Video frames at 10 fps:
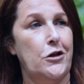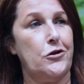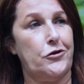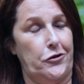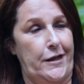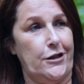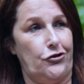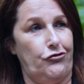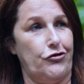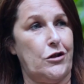So that
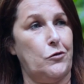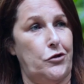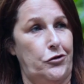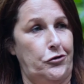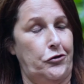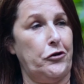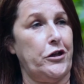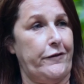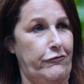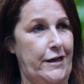trust would know
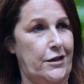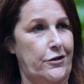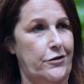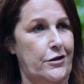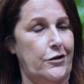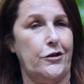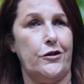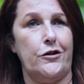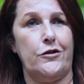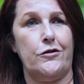you've raised
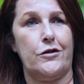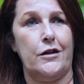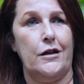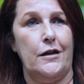concerns.